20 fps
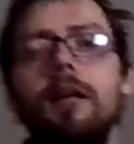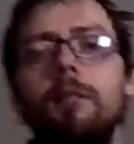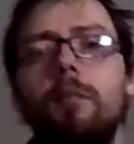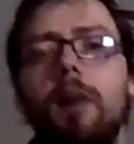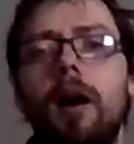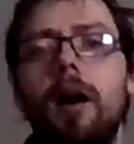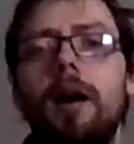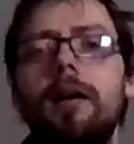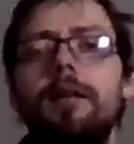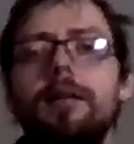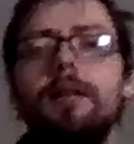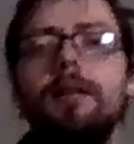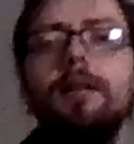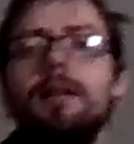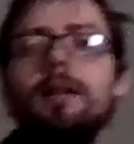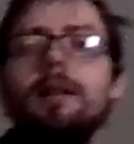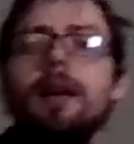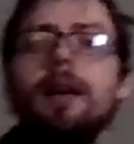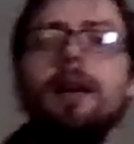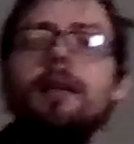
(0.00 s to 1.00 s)
buyers
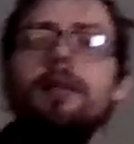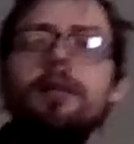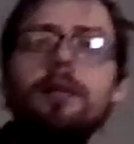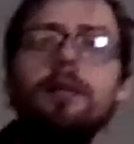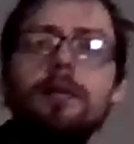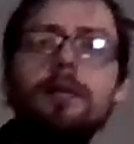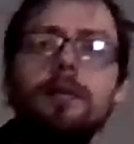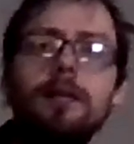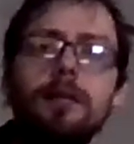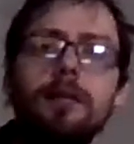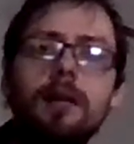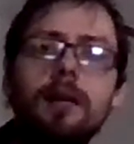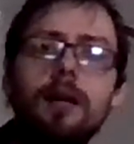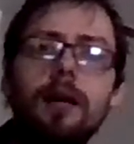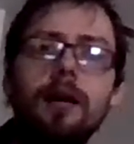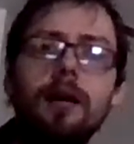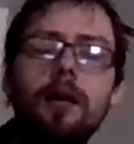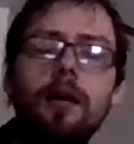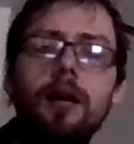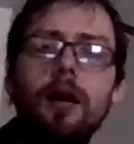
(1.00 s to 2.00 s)
and sellers
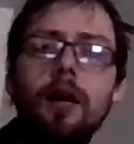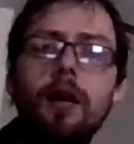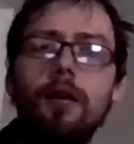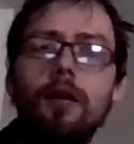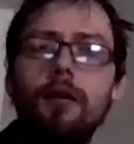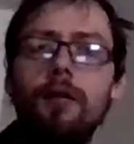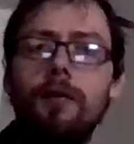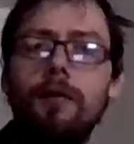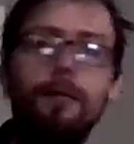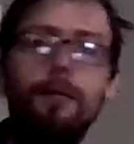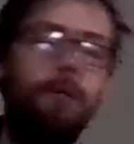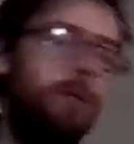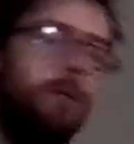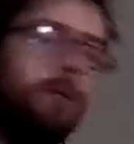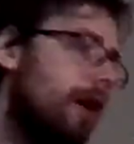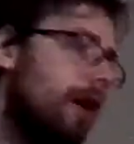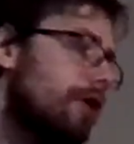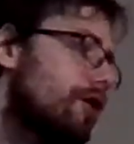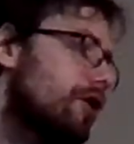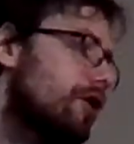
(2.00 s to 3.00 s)
of
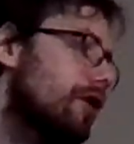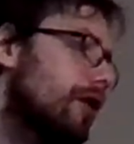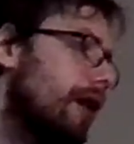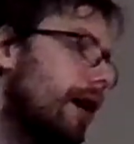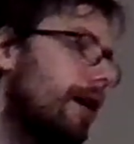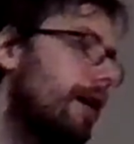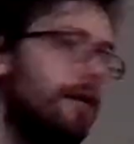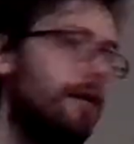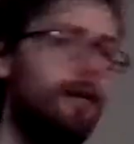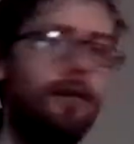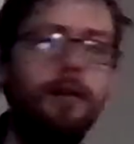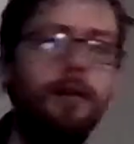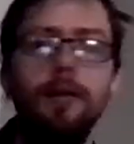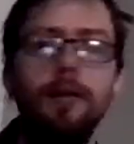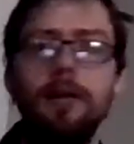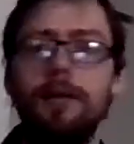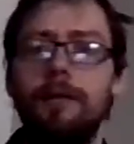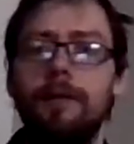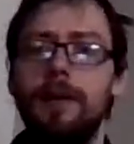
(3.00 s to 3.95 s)
plush can